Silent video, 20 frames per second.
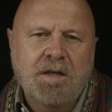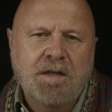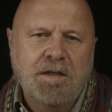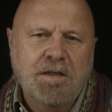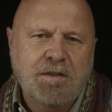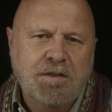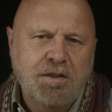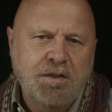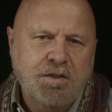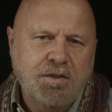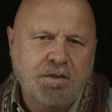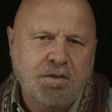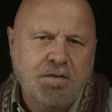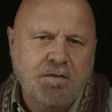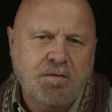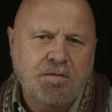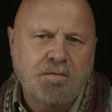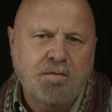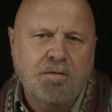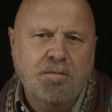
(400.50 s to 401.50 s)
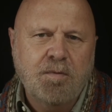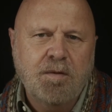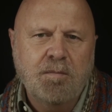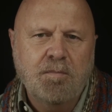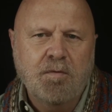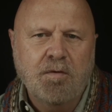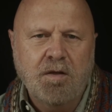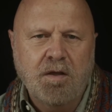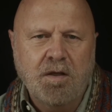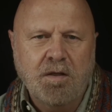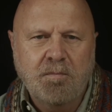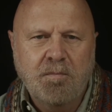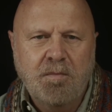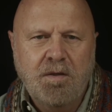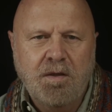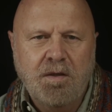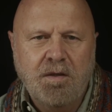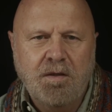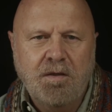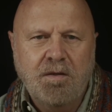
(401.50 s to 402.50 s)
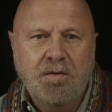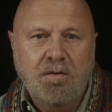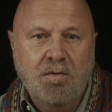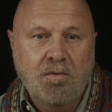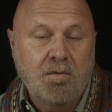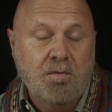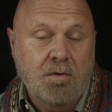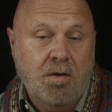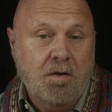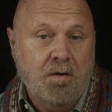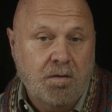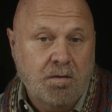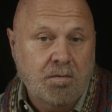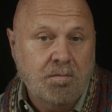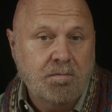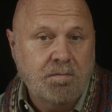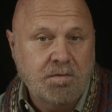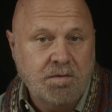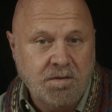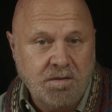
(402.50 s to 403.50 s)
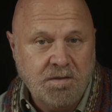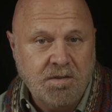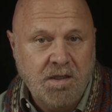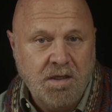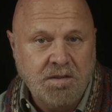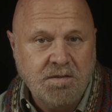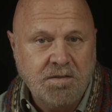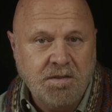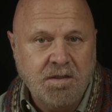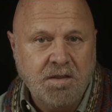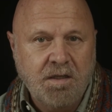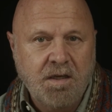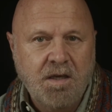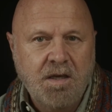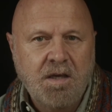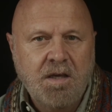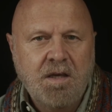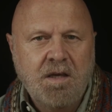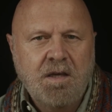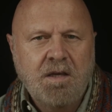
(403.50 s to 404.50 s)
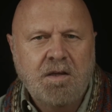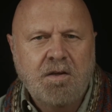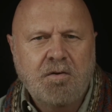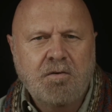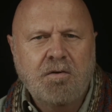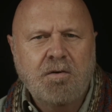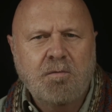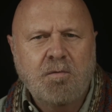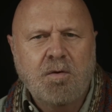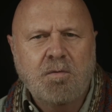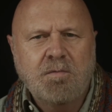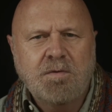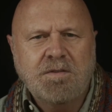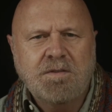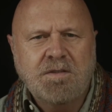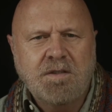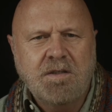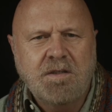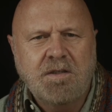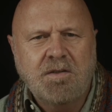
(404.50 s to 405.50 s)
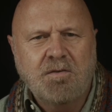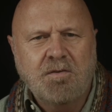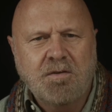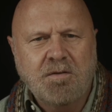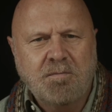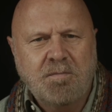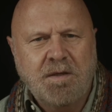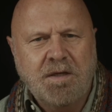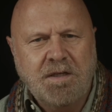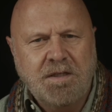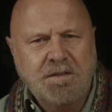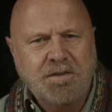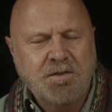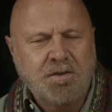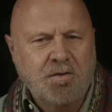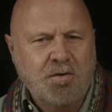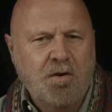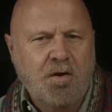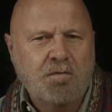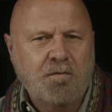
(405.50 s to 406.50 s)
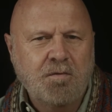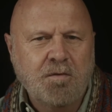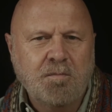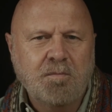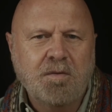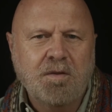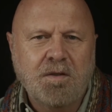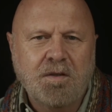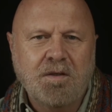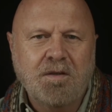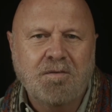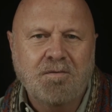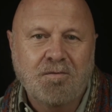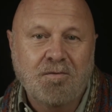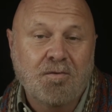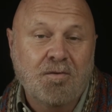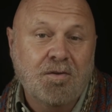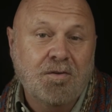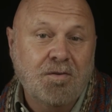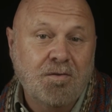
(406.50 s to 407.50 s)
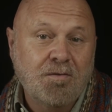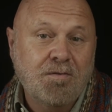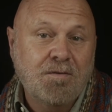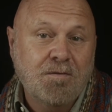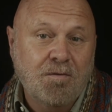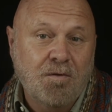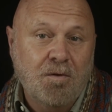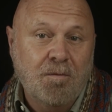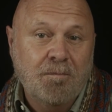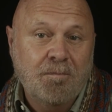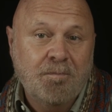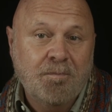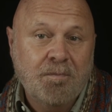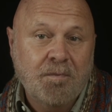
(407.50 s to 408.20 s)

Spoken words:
In addition, for people like me who are dyslexic, hearing what we see on the page can often be really useful.